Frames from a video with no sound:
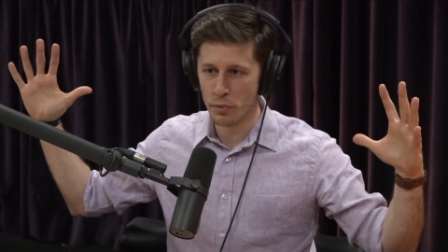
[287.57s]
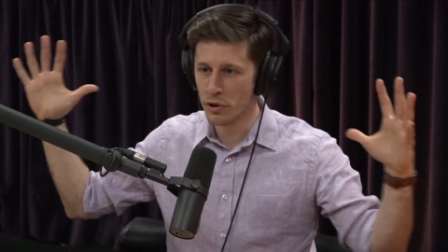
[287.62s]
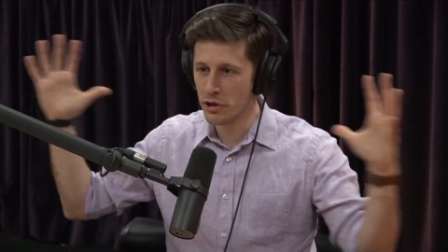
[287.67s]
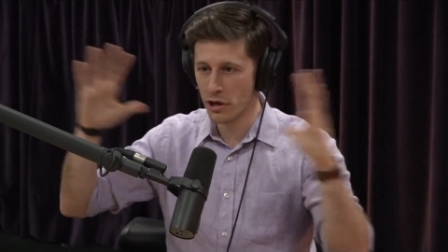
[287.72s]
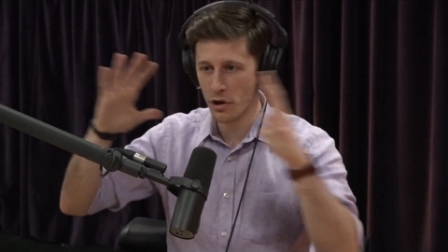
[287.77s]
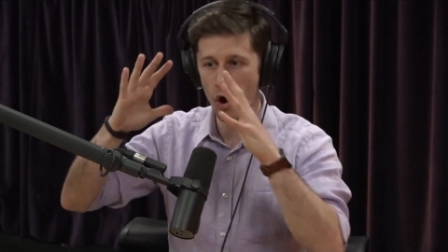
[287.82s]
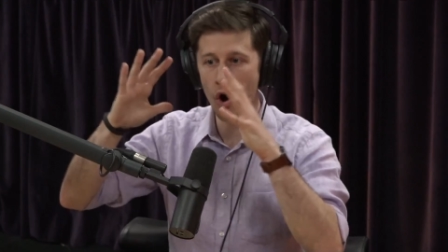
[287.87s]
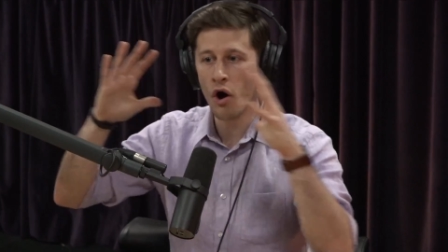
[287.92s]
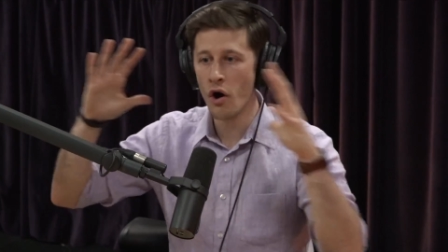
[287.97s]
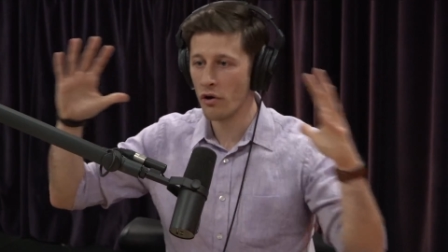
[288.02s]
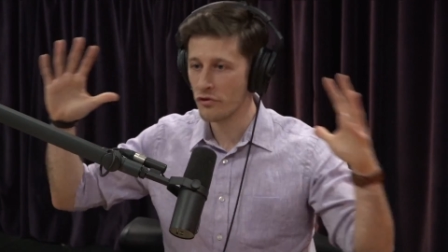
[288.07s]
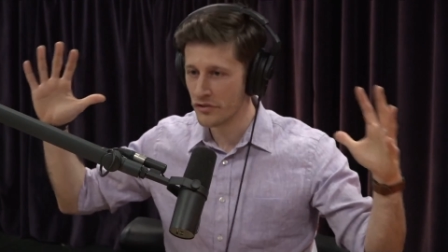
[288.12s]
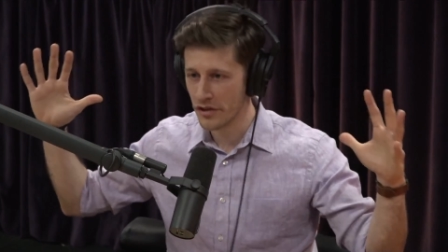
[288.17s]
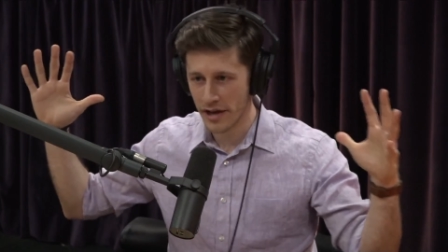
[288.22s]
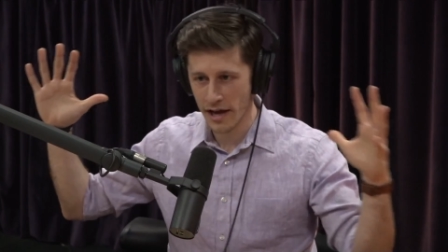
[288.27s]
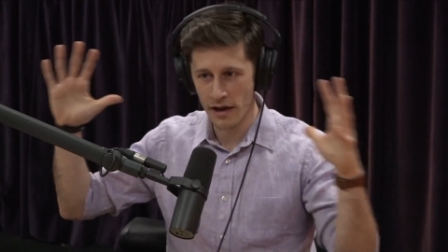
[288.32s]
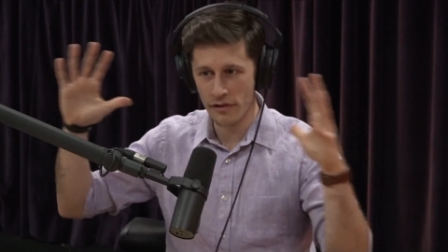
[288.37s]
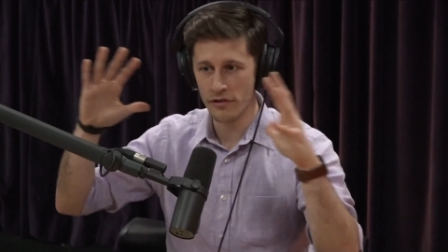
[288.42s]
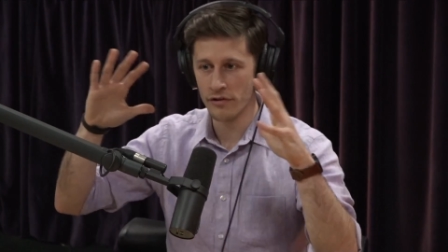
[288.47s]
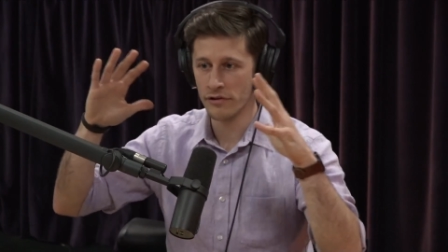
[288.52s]
put it all
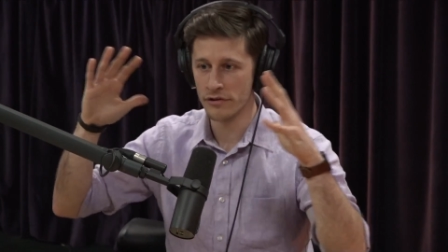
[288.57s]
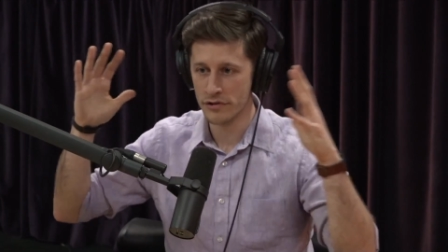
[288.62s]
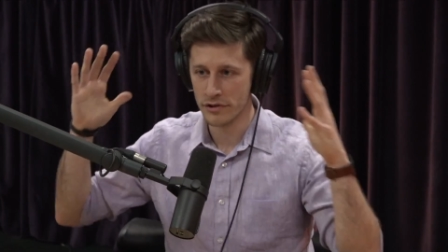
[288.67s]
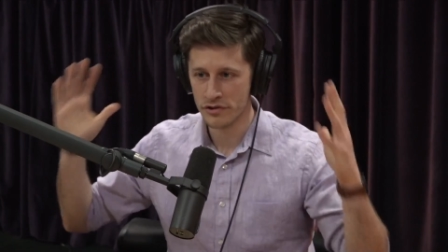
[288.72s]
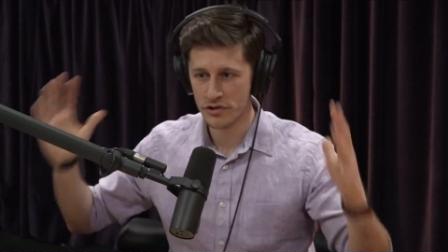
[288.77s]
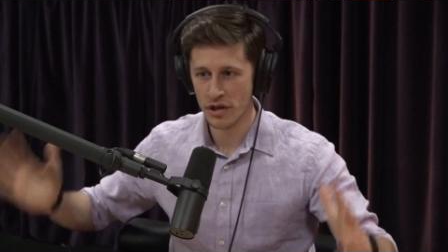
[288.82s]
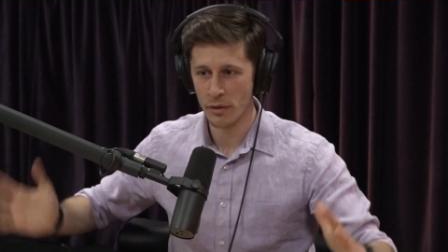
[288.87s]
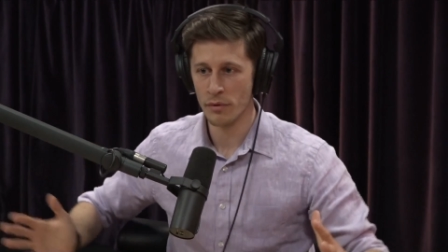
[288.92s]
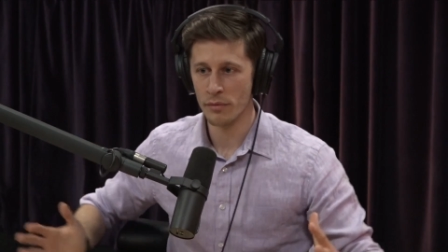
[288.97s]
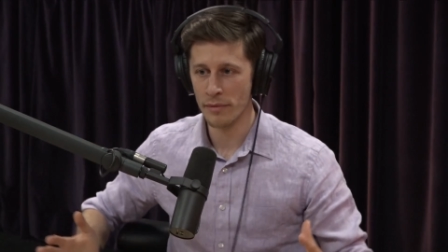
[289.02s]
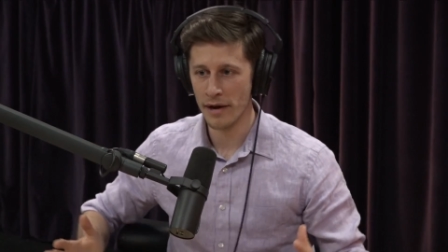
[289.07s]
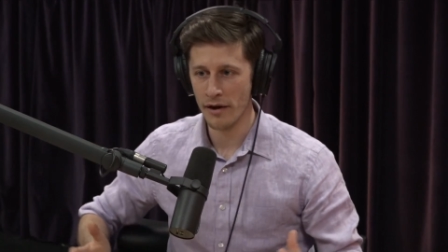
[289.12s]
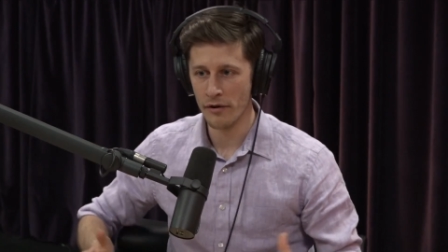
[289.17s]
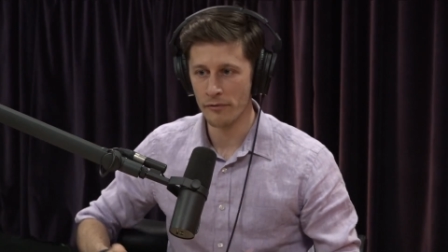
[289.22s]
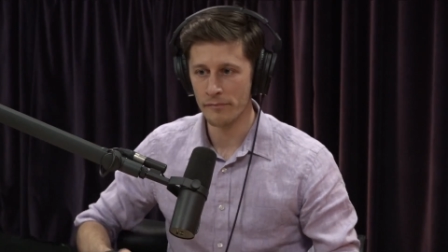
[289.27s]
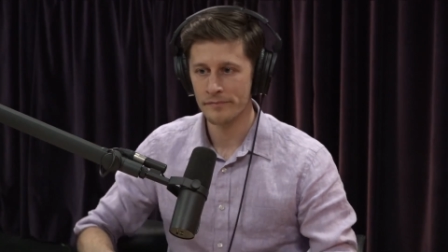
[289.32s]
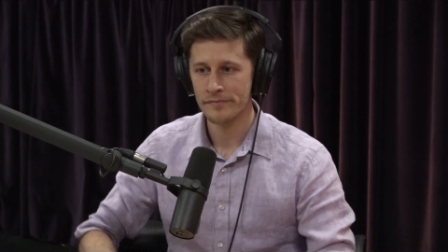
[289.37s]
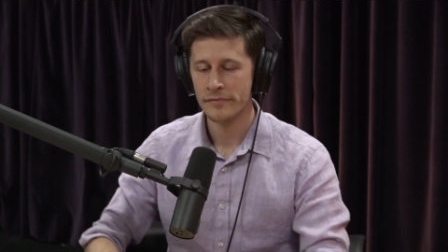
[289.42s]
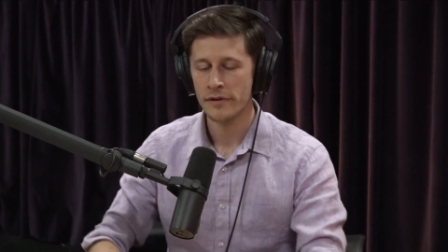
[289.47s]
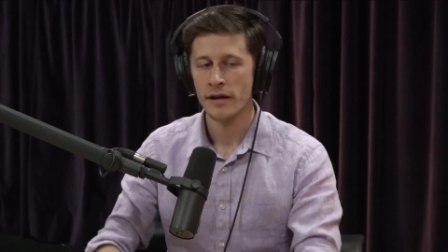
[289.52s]
together into some amount